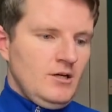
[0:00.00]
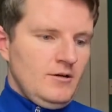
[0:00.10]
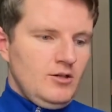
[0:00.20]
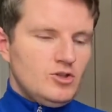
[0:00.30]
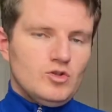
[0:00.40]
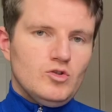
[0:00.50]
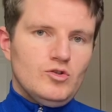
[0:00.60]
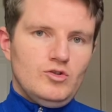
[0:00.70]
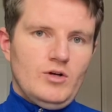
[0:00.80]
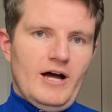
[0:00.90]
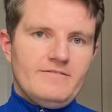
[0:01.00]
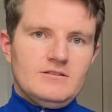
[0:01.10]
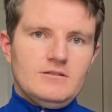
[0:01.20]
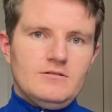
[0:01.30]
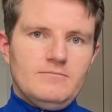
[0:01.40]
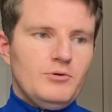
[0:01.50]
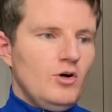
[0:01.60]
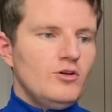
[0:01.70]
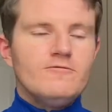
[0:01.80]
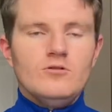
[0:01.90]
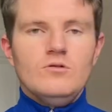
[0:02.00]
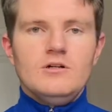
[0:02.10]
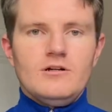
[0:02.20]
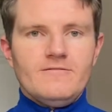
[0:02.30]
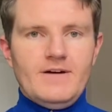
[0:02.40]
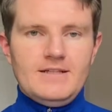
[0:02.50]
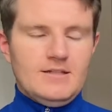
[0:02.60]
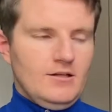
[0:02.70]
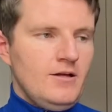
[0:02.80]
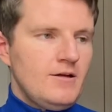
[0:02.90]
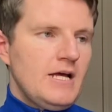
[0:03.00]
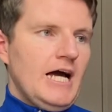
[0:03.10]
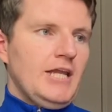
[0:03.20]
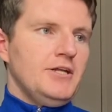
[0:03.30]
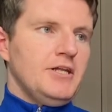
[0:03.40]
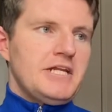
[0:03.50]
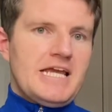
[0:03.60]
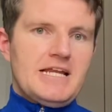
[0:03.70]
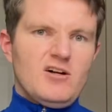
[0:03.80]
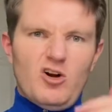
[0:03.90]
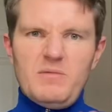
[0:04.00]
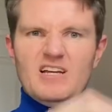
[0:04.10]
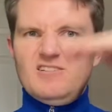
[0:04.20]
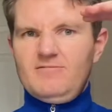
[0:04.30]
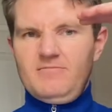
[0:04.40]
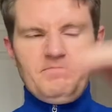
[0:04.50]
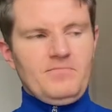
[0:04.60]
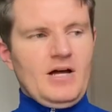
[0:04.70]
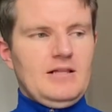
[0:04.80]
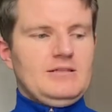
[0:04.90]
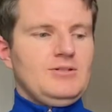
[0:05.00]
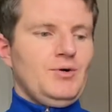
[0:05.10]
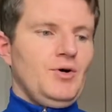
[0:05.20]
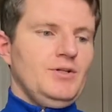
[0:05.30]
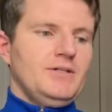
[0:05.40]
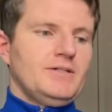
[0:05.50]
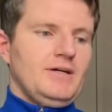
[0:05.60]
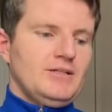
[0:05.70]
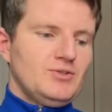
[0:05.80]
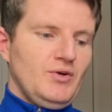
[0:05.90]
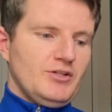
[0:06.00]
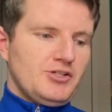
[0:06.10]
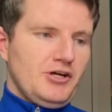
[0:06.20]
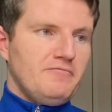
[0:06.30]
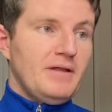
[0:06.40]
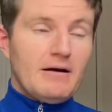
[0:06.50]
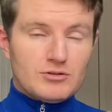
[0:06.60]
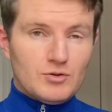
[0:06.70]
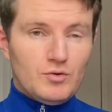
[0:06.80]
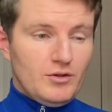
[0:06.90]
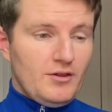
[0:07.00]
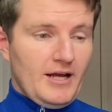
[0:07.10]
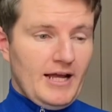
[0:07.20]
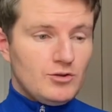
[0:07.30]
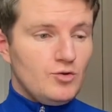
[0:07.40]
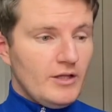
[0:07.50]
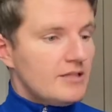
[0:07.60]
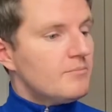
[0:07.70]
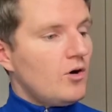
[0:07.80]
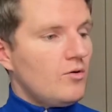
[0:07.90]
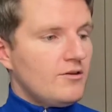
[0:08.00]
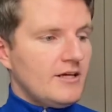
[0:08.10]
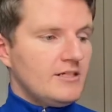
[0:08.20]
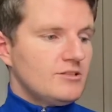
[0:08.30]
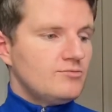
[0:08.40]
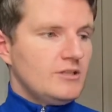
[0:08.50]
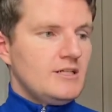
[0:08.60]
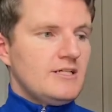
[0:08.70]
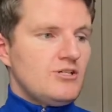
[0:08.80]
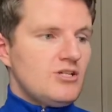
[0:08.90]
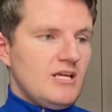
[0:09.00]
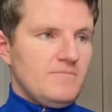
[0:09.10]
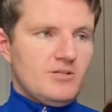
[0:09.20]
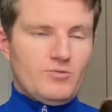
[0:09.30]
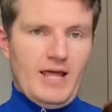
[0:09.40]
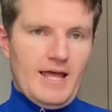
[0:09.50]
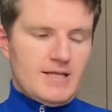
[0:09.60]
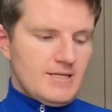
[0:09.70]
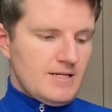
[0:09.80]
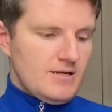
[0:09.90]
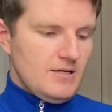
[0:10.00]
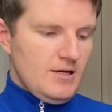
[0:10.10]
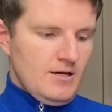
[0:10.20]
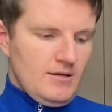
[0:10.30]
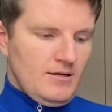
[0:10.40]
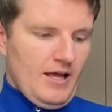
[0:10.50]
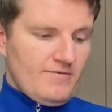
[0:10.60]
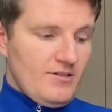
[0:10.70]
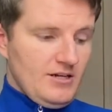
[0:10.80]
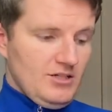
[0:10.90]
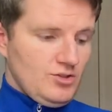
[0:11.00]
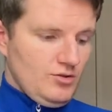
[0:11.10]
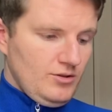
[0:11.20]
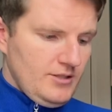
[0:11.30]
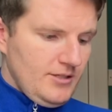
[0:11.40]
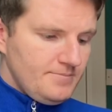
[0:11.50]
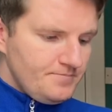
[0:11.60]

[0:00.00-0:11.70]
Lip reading: So you have to put it on the floor or find another area or make a taller shelf. But that was the only thing. I do like the bottle. I think it's a really nice shape. It's quite elegant. Everything that's on there.